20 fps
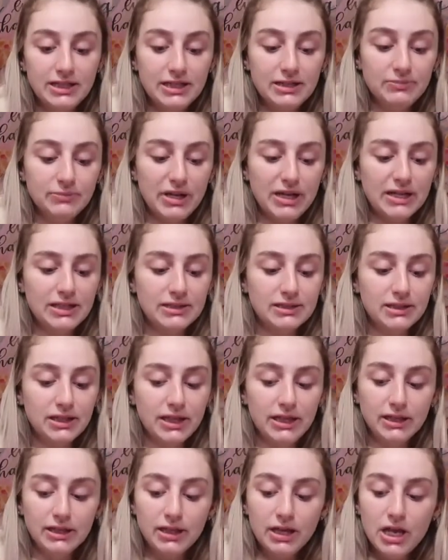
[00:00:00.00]
He makes
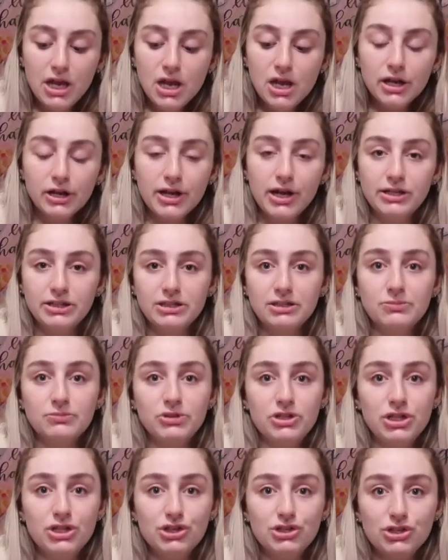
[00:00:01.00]
like custom
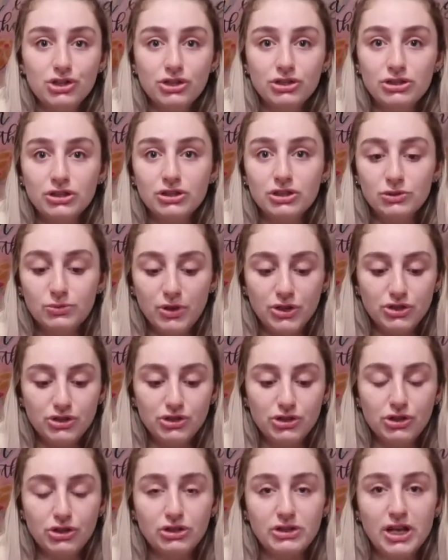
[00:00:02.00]
t-shirts and
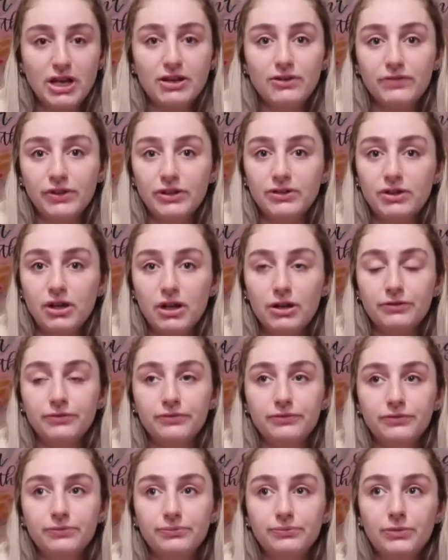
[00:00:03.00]
sweatshirts out of like
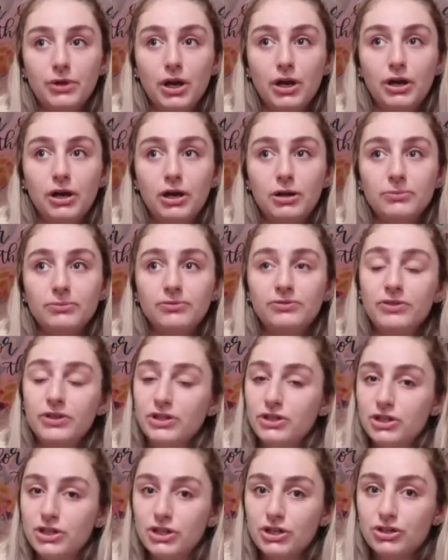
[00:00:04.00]

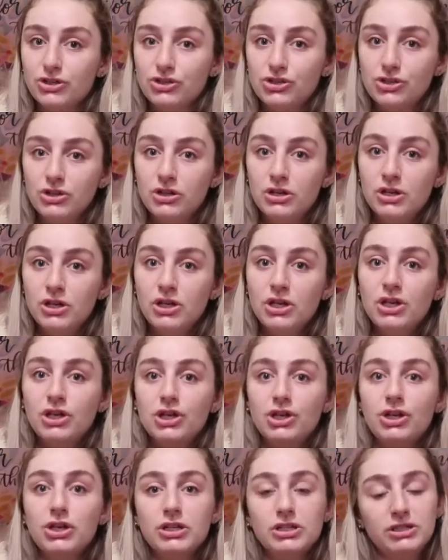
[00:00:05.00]
vintage
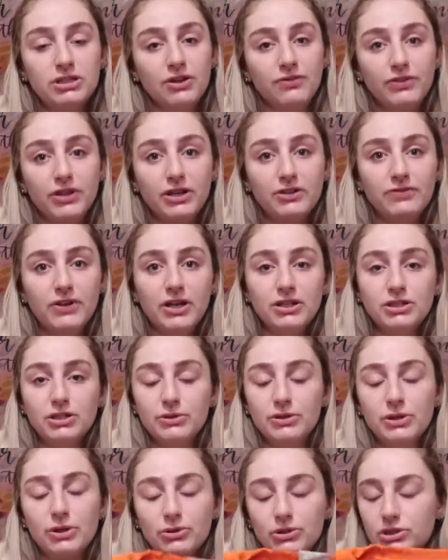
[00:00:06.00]
stuff that he finds. So
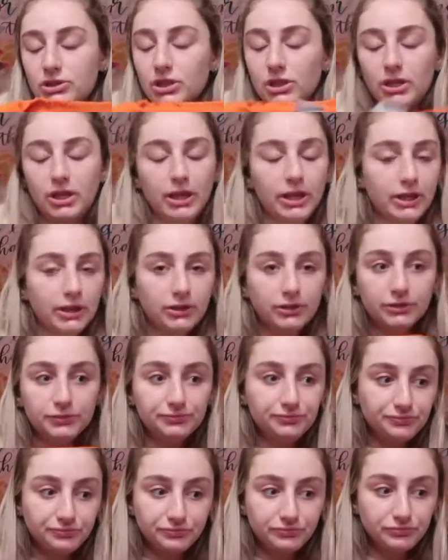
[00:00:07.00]
he goes to like
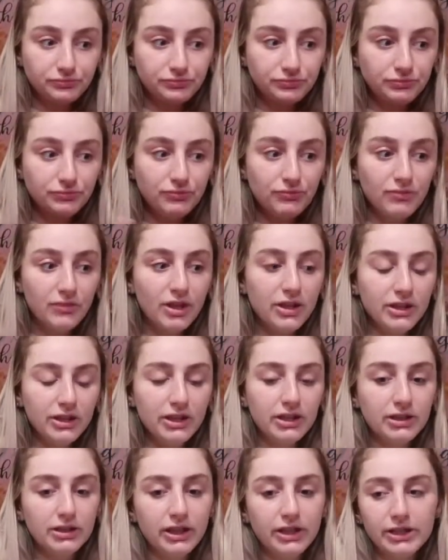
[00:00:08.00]

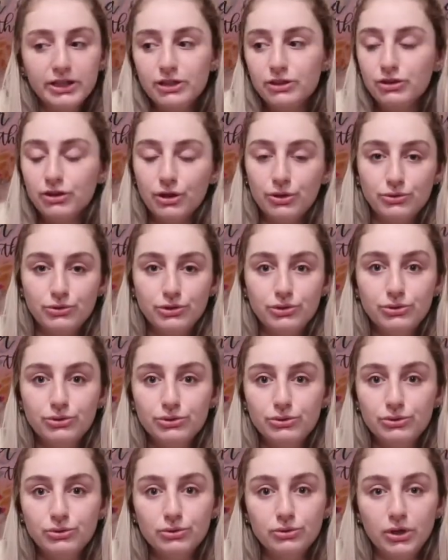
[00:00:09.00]
he'll go
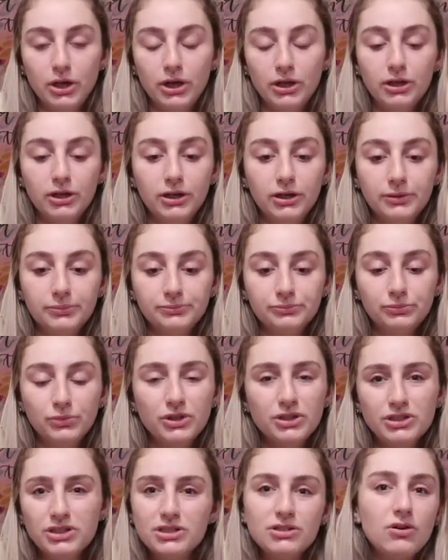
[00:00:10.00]
to
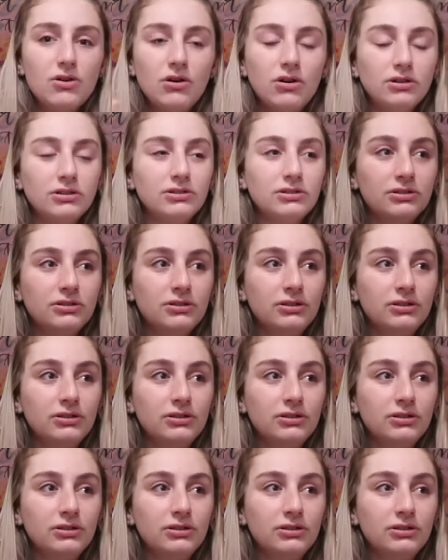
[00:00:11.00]
what is it called?